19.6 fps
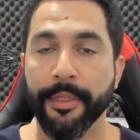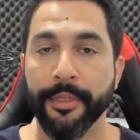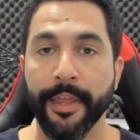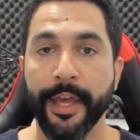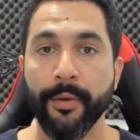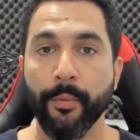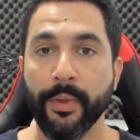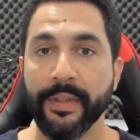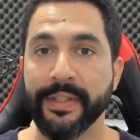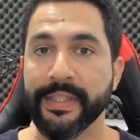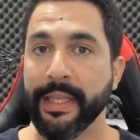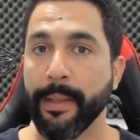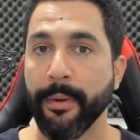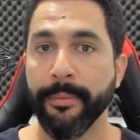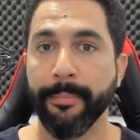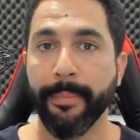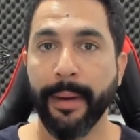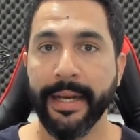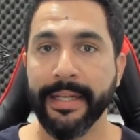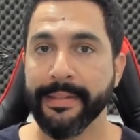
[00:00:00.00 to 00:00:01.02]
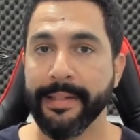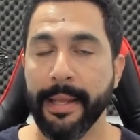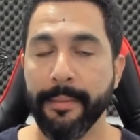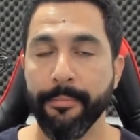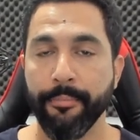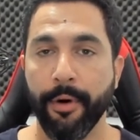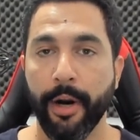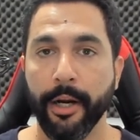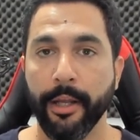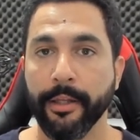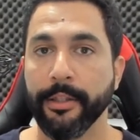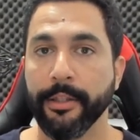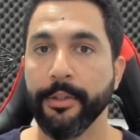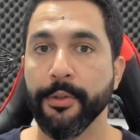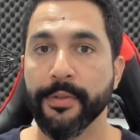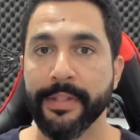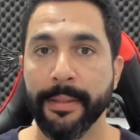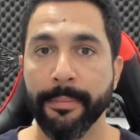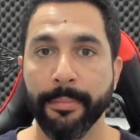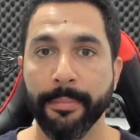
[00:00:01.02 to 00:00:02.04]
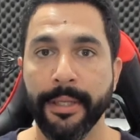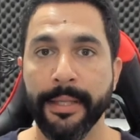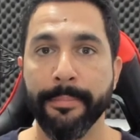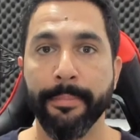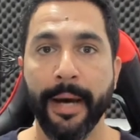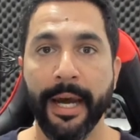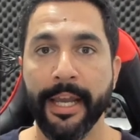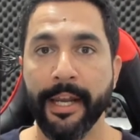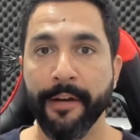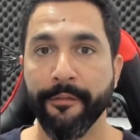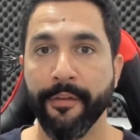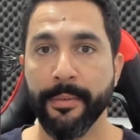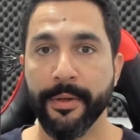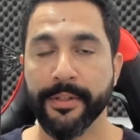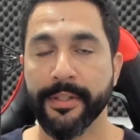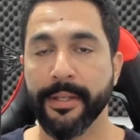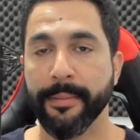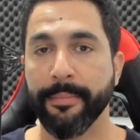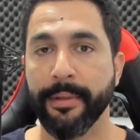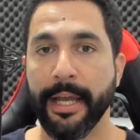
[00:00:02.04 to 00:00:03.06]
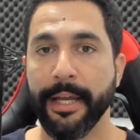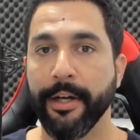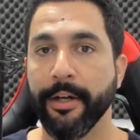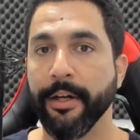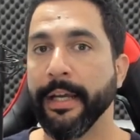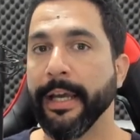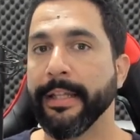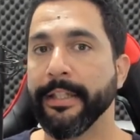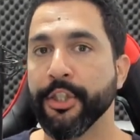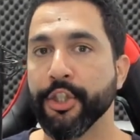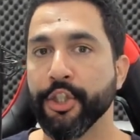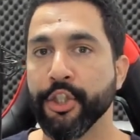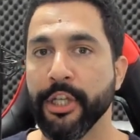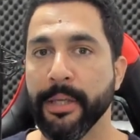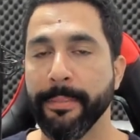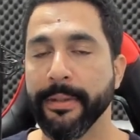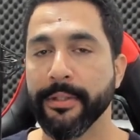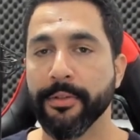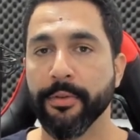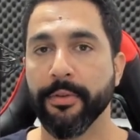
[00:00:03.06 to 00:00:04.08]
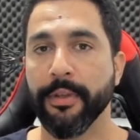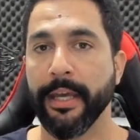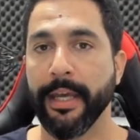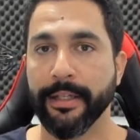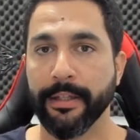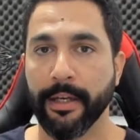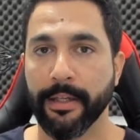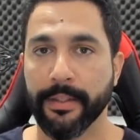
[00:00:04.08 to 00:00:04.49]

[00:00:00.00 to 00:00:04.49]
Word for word: Then when someone buys that product, you simply buy it from your supplier and ship it to the end